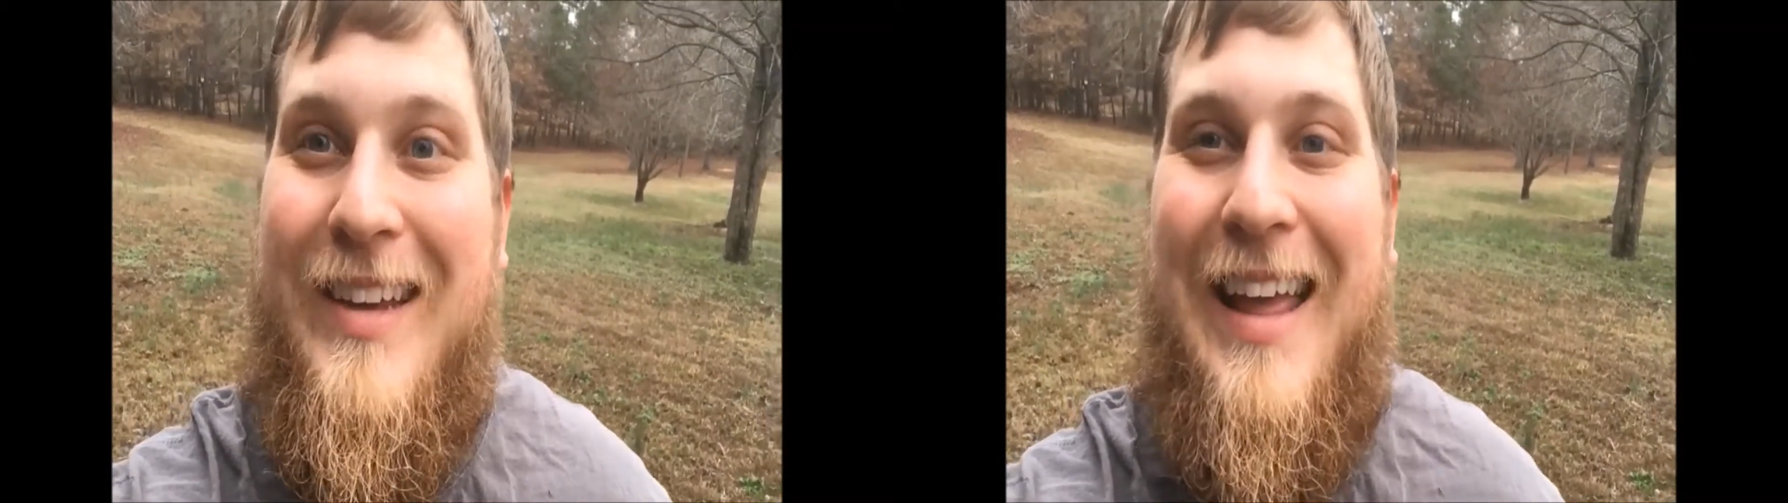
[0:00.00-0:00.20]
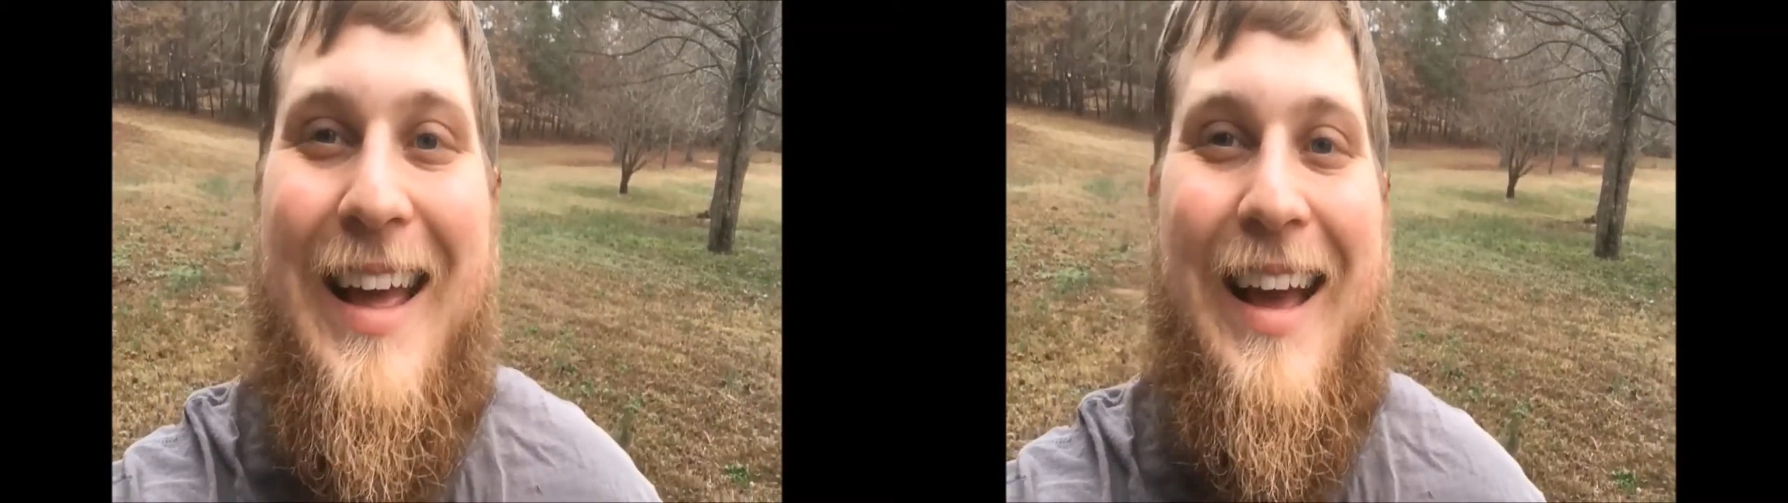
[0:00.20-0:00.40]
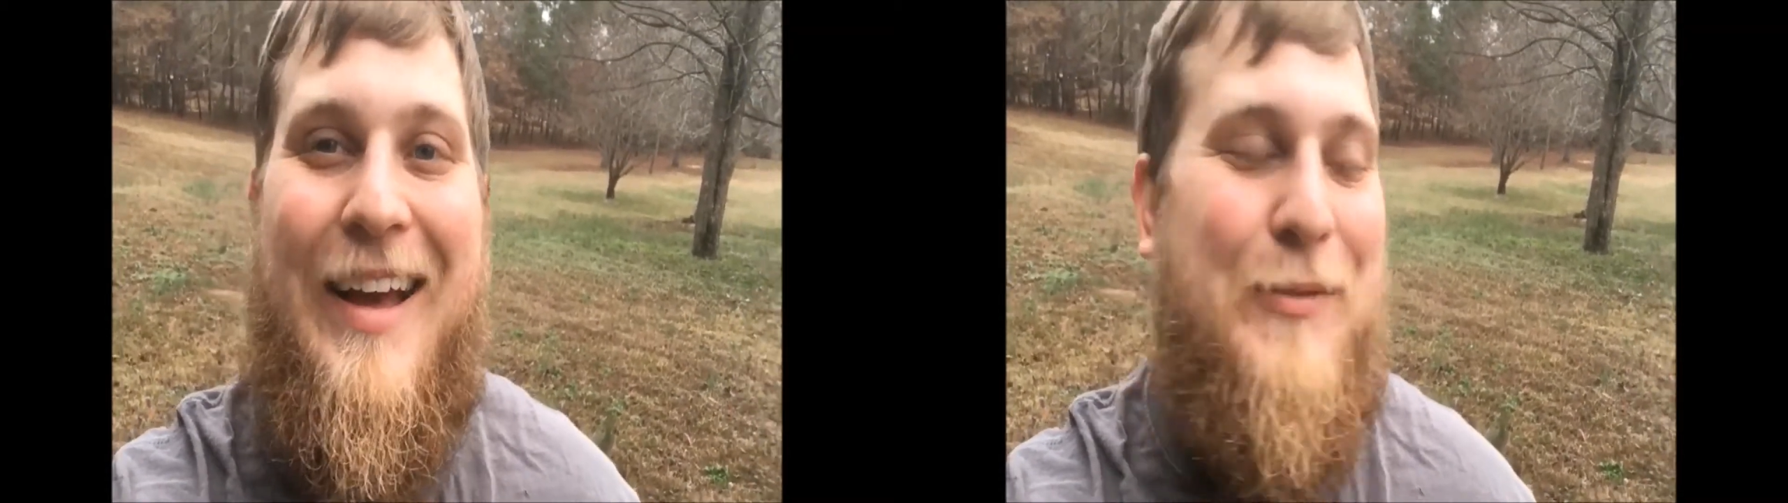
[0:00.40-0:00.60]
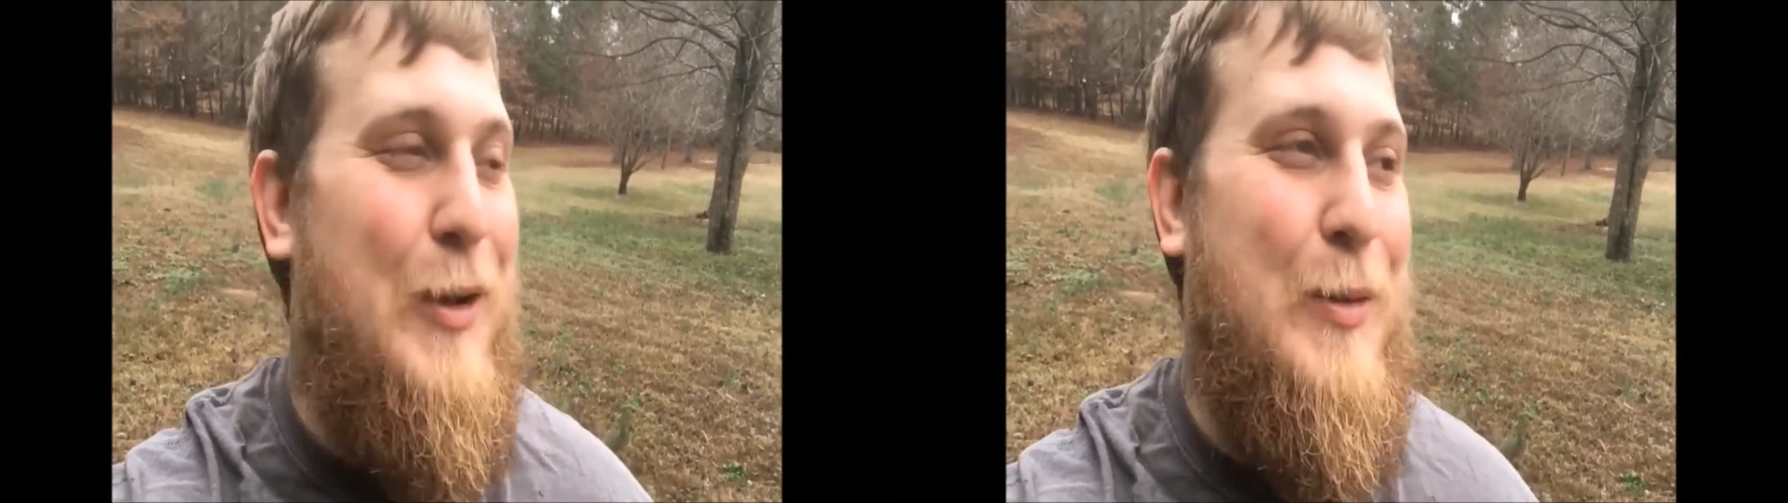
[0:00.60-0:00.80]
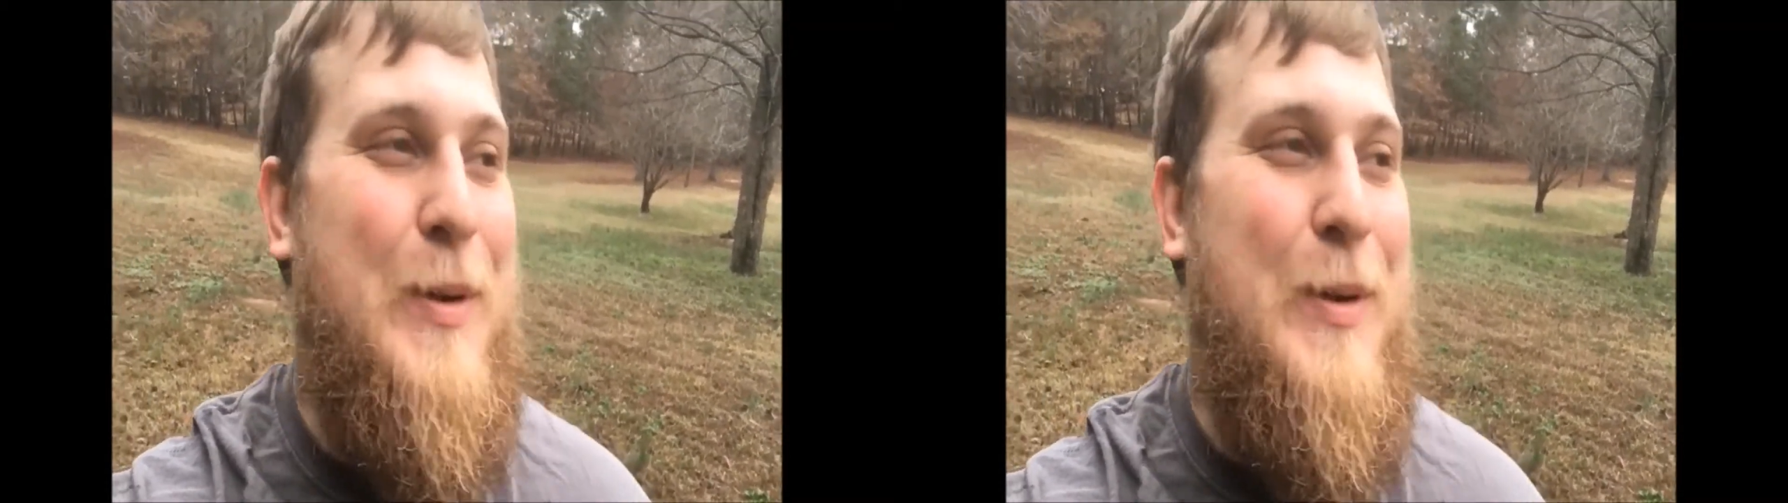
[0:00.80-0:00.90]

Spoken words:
I figured